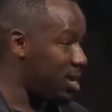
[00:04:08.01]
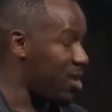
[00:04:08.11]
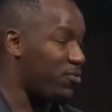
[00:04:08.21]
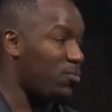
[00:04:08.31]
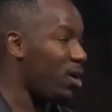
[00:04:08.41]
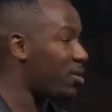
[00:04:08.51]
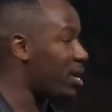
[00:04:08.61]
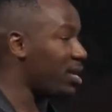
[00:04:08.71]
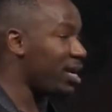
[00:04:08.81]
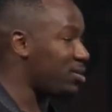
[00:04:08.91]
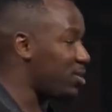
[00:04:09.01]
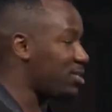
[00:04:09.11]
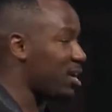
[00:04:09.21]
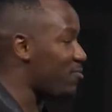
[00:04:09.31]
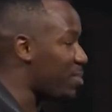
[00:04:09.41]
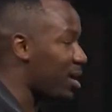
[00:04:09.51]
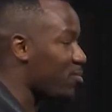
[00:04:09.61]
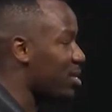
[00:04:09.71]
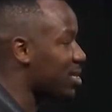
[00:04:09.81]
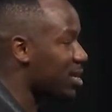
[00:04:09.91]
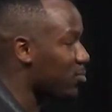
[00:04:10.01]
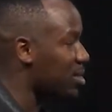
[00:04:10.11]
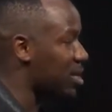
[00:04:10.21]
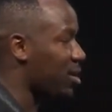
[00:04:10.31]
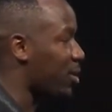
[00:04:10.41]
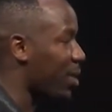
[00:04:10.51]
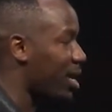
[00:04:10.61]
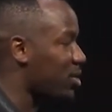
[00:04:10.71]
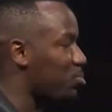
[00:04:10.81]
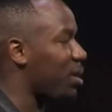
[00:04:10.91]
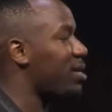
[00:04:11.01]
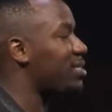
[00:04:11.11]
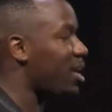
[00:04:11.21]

And if you're wondering, like to yourself, man, was it, was it a great experience?